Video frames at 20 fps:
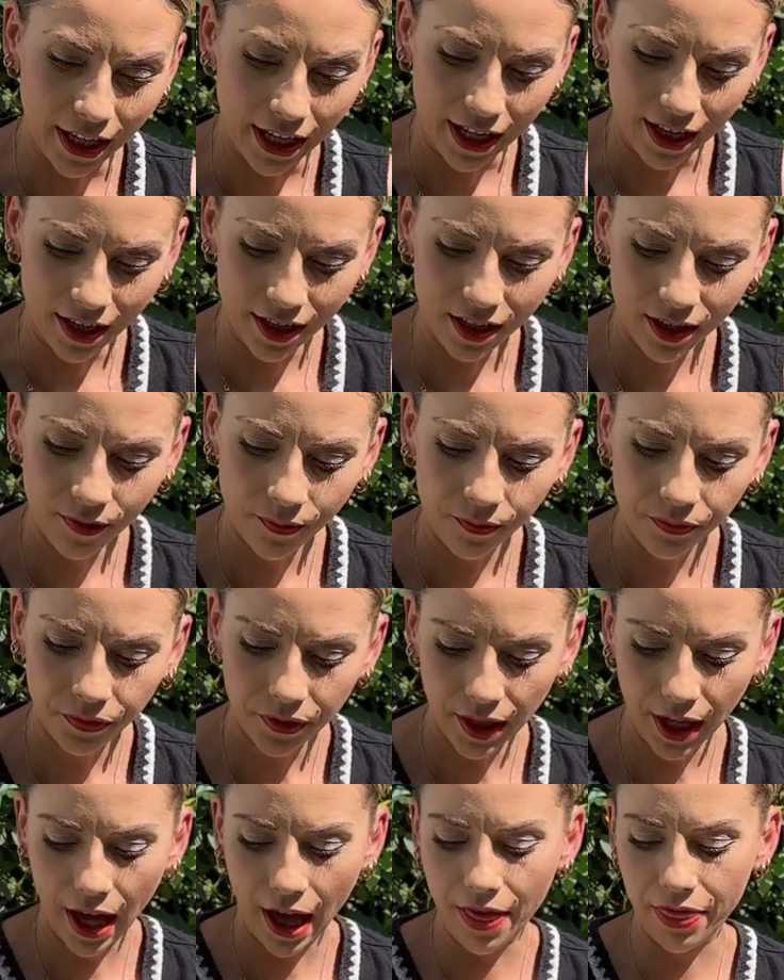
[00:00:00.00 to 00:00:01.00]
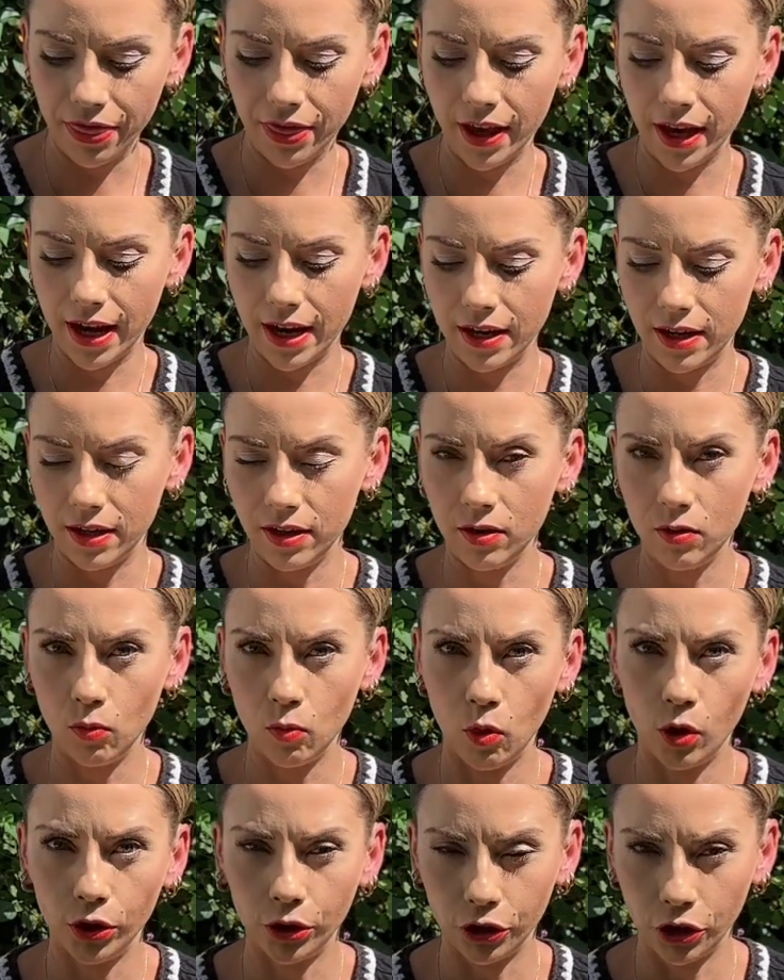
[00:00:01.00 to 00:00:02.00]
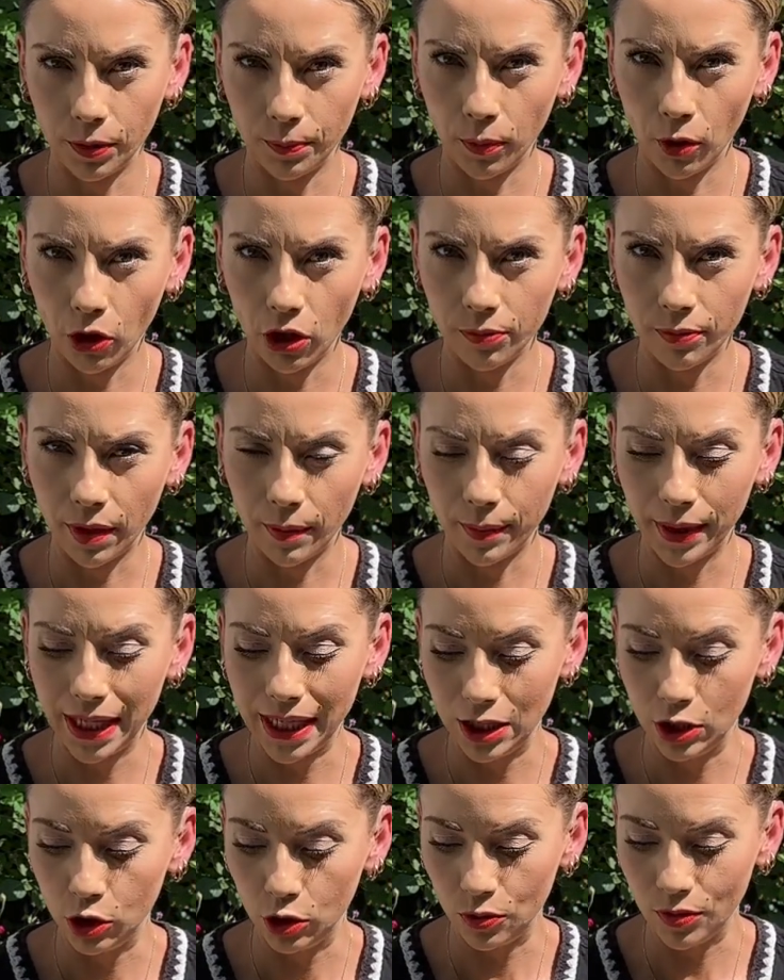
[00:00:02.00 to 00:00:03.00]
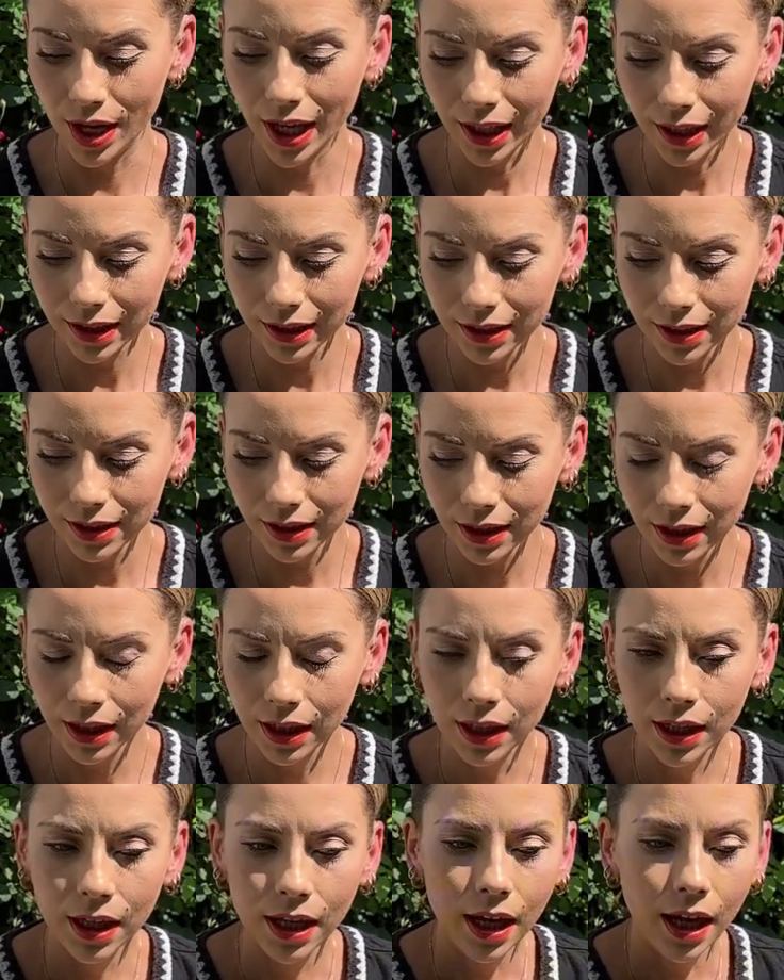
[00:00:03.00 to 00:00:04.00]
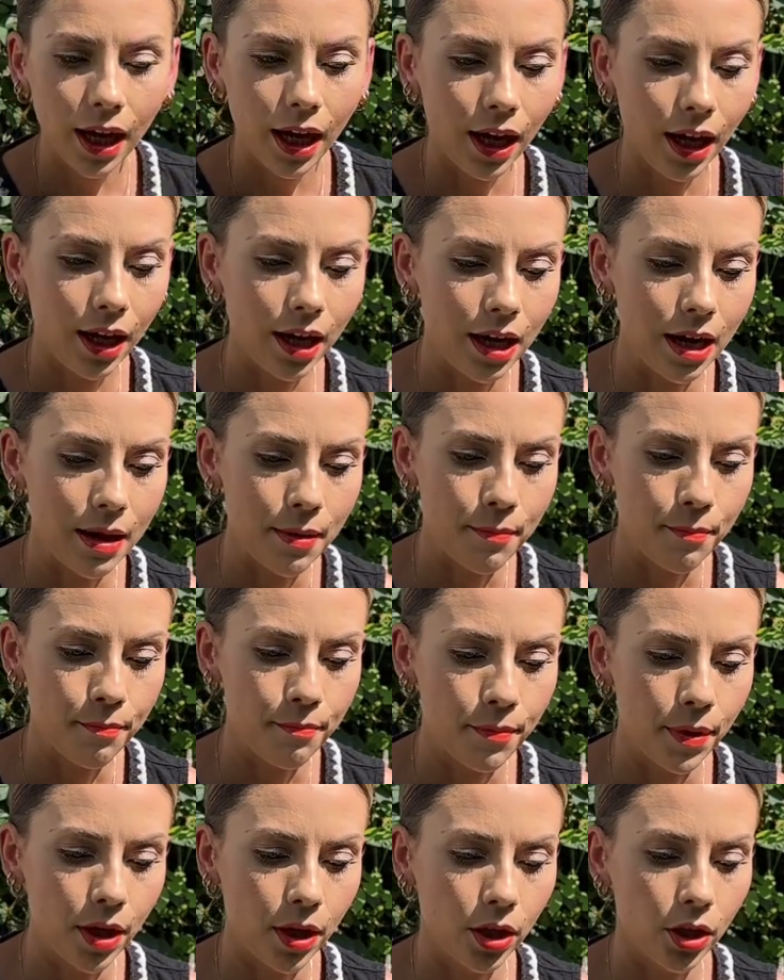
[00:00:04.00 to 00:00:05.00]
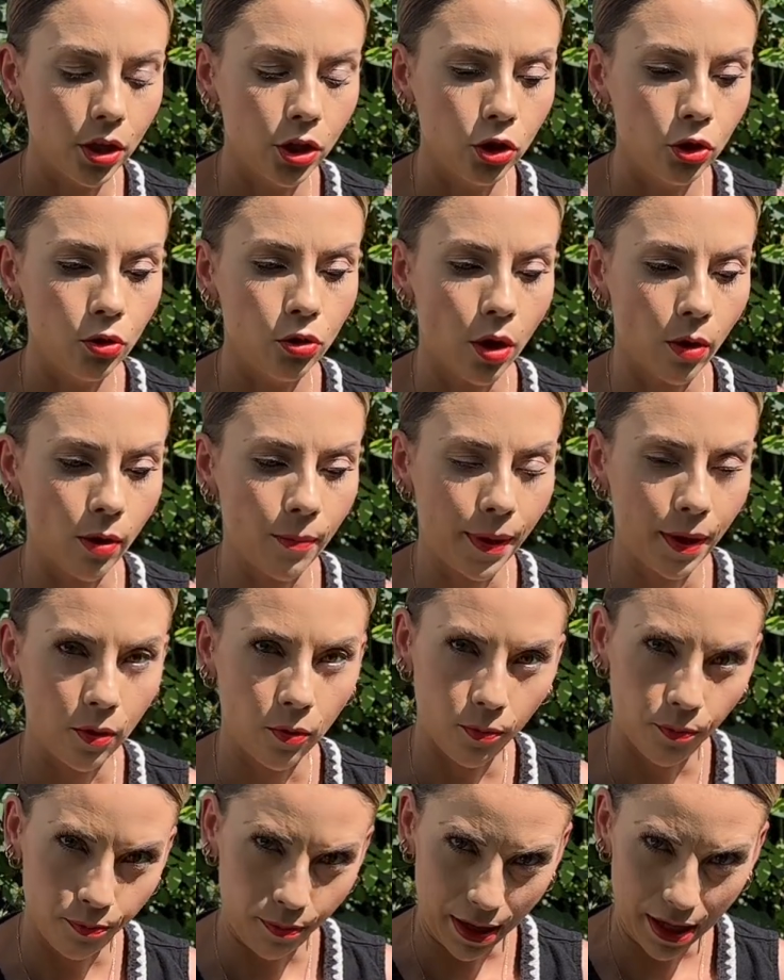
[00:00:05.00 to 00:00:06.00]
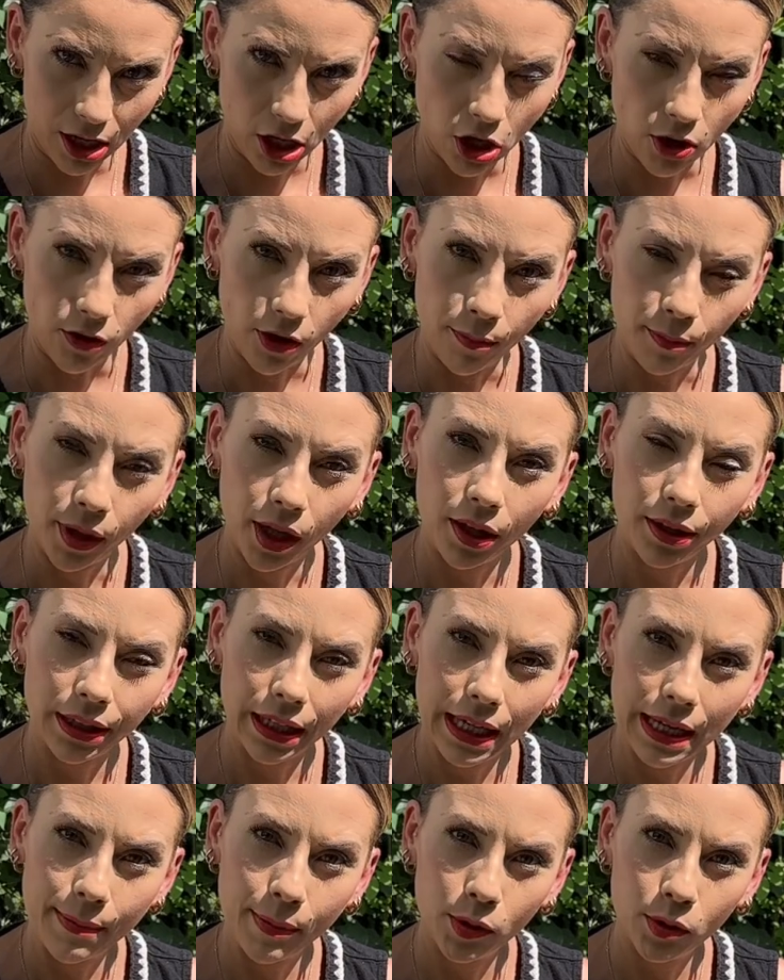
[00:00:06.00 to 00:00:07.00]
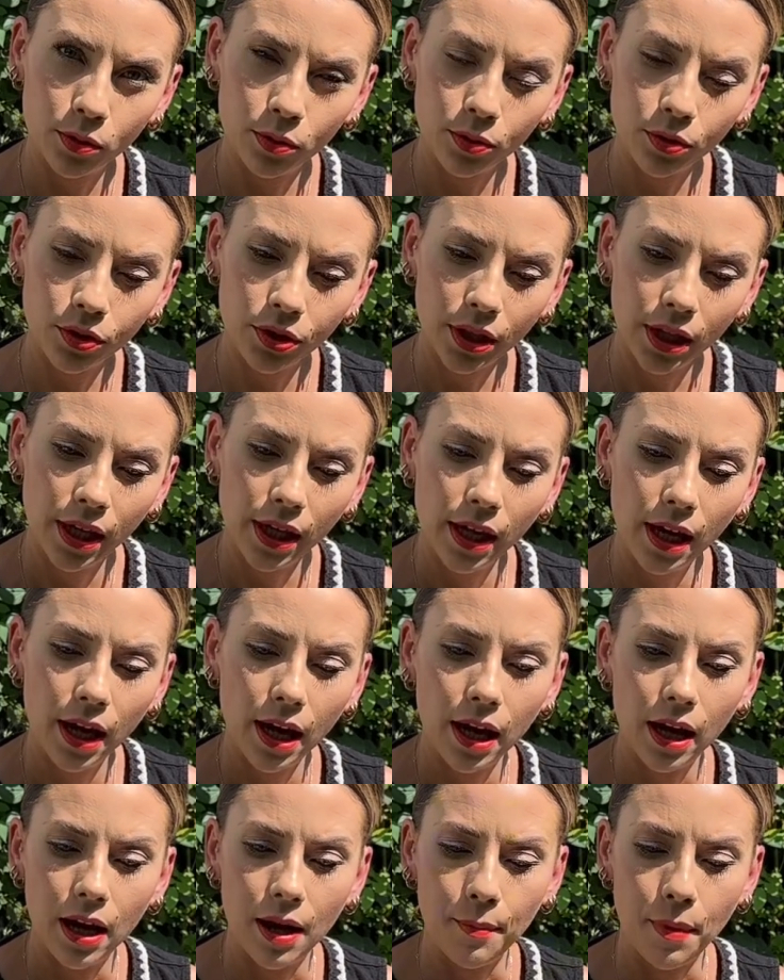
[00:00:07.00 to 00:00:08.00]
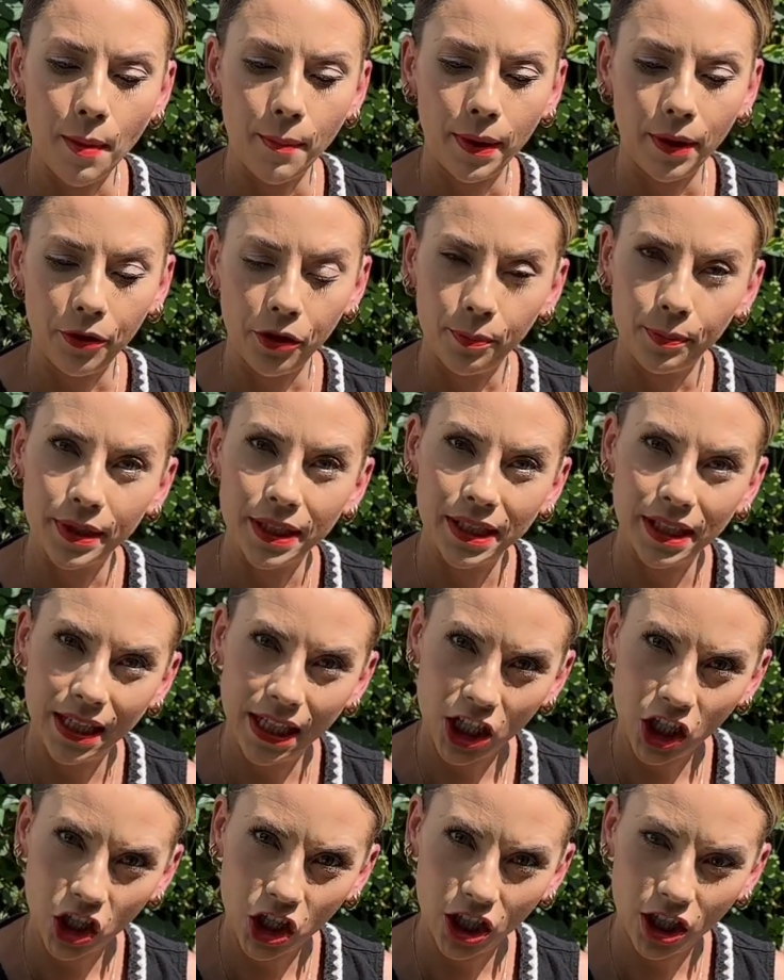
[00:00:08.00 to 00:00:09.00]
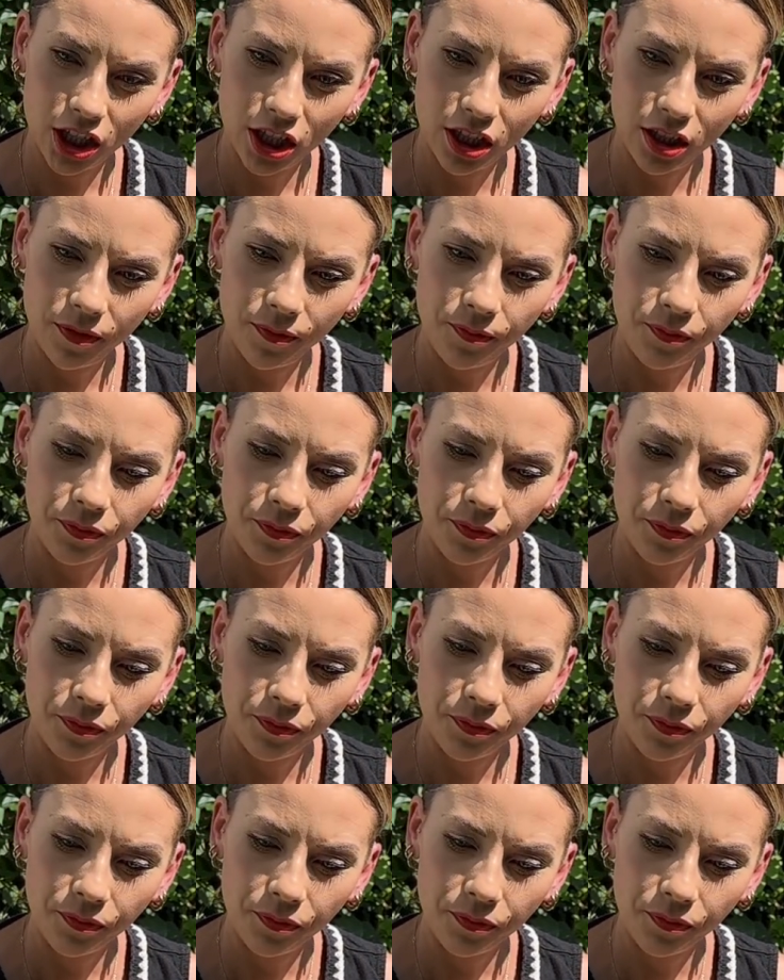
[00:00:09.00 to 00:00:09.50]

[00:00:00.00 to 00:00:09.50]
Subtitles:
in, and then what you're going to pop them up into next. You know about making your own plant labels, about the position.